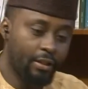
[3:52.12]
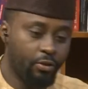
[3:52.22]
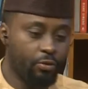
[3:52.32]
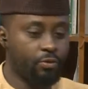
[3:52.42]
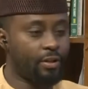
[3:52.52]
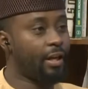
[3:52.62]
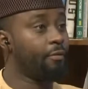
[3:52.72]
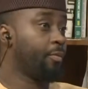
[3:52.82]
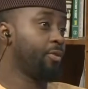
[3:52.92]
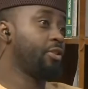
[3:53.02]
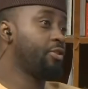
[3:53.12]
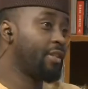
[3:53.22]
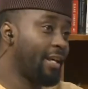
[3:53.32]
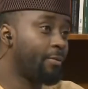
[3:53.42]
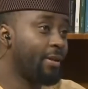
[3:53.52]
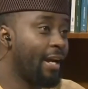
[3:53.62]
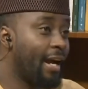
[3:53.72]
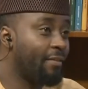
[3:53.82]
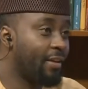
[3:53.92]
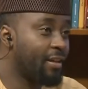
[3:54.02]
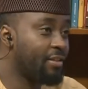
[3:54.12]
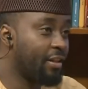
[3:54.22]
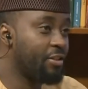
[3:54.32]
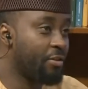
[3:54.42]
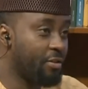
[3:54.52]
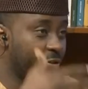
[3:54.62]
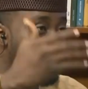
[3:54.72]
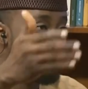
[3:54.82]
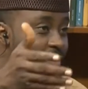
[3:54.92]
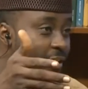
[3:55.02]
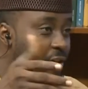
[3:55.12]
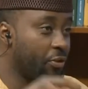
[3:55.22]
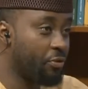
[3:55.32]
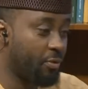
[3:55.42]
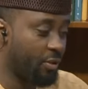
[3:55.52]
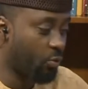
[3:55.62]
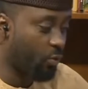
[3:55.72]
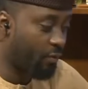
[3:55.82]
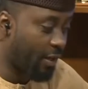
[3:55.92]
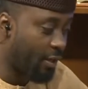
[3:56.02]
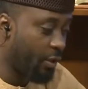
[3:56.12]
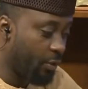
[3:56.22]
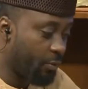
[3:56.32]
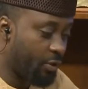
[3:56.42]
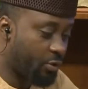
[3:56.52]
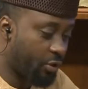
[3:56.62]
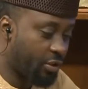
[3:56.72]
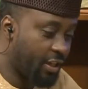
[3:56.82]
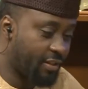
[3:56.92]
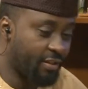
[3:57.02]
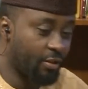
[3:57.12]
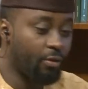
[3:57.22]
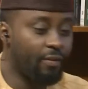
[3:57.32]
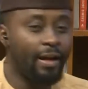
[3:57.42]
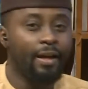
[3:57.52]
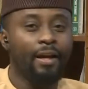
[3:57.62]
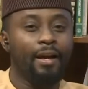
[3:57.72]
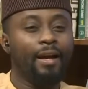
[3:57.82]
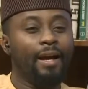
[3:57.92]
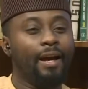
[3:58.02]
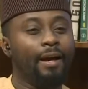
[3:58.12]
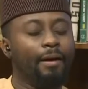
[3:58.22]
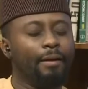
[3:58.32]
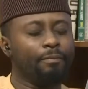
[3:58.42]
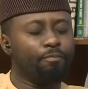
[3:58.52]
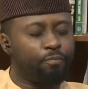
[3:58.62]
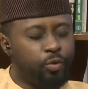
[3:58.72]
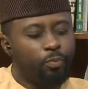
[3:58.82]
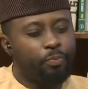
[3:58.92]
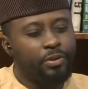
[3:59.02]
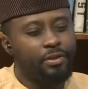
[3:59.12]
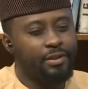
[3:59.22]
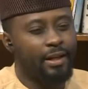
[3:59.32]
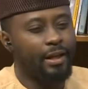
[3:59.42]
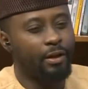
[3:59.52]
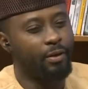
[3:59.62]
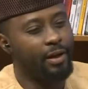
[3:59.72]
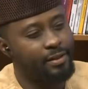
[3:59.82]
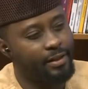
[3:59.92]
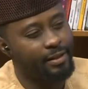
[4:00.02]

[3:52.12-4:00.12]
due to the kind of reputation that we have as Nigerians, you know, outside the country and all of that, with such cases and all of that. P putting together, collating a